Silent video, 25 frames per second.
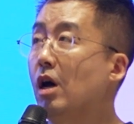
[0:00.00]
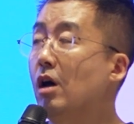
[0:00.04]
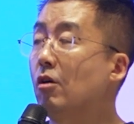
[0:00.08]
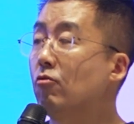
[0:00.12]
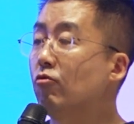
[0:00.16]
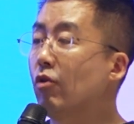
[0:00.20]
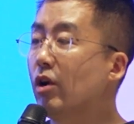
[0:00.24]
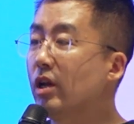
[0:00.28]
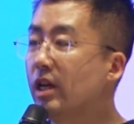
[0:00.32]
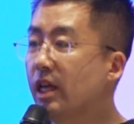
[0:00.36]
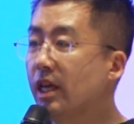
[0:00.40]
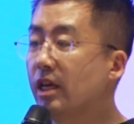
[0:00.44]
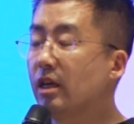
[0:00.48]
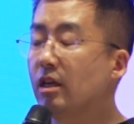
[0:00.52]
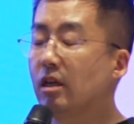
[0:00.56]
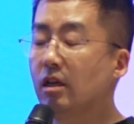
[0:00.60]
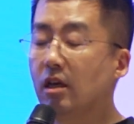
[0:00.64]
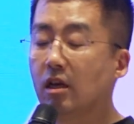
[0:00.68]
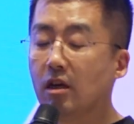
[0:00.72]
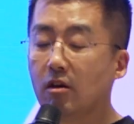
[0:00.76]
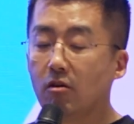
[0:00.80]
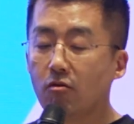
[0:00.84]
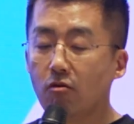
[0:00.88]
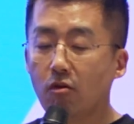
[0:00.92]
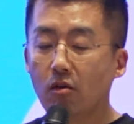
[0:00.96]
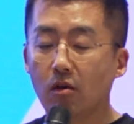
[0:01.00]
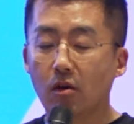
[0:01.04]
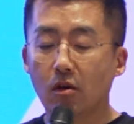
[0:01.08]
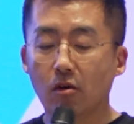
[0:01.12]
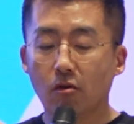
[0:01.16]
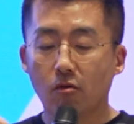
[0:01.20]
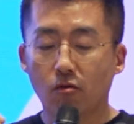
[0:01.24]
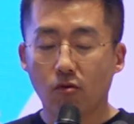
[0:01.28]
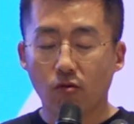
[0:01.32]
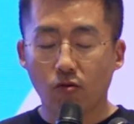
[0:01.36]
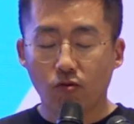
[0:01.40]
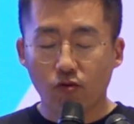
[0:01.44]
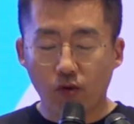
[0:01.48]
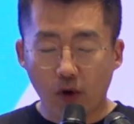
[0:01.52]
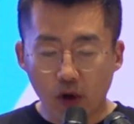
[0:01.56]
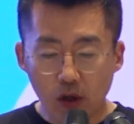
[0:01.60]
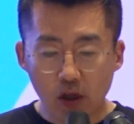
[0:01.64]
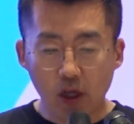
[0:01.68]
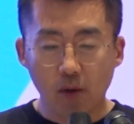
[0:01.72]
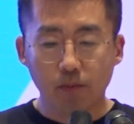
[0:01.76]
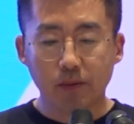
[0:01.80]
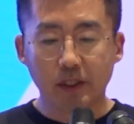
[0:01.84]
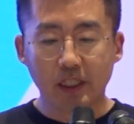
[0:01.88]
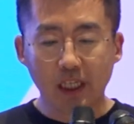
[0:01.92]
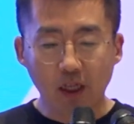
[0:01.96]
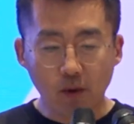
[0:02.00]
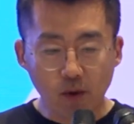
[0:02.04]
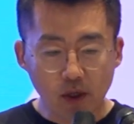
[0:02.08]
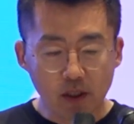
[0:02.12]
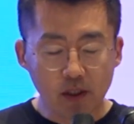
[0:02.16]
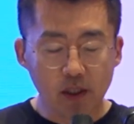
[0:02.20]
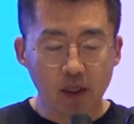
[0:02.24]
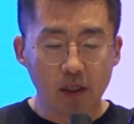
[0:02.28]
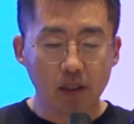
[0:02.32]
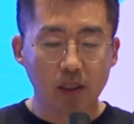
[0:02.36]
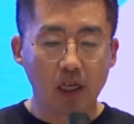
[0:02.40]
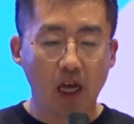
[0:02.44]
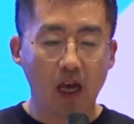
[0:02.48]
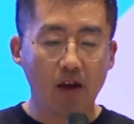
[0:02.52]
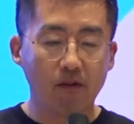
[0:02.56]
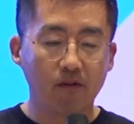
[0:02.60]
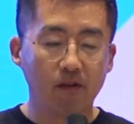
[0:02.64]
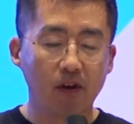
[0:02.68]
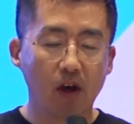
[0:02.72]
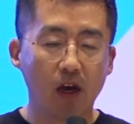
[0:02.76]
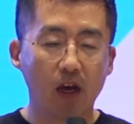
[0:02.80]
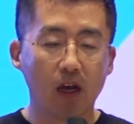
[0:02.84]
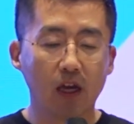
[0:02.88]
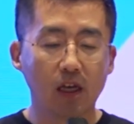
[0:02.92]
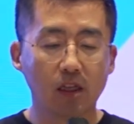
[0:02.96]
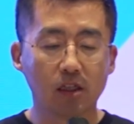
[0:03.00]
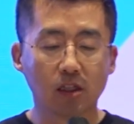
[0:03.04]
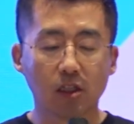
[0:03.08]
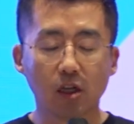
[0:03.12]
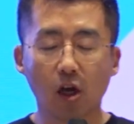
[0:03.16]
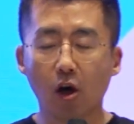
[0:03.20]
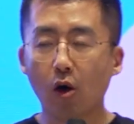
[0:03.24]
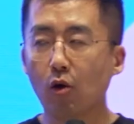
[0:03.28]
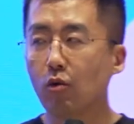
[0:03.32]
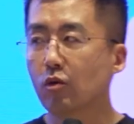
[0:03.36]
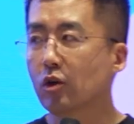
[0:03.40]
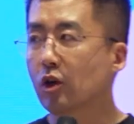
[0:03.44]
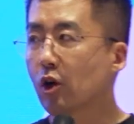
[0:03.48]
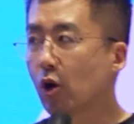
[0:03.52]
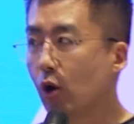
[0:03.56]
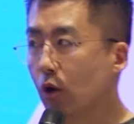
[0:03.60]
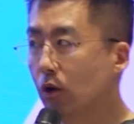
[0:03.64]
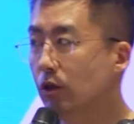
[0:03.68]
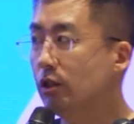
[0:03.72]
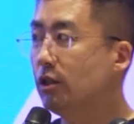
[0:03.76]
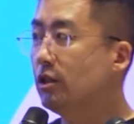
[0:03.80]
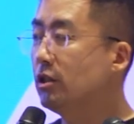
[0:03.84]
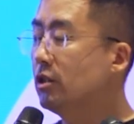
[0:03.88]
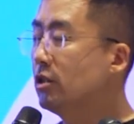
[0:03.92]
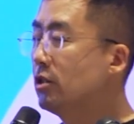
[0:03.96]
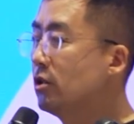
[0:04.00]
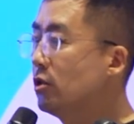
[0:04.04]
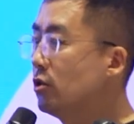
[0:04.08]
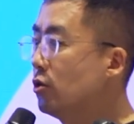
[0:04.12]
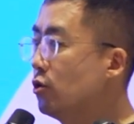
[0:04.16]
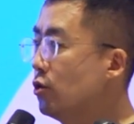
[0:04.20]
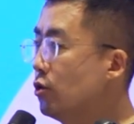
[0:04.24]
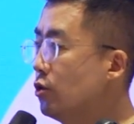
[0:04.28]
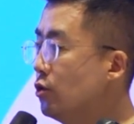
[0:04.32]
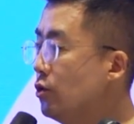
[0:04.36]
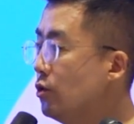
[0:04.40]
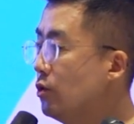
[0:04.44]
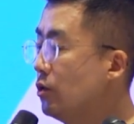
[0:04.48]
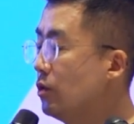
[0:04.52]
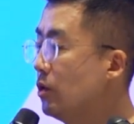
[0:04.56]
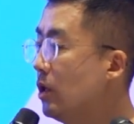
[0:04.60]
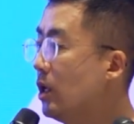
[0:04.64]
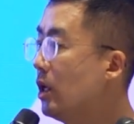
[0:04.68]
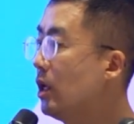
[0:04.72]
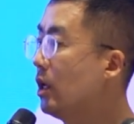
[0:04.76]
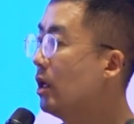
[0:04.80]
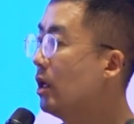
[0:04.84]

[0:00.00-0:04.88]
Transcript: running rollup sequencers have its own cost to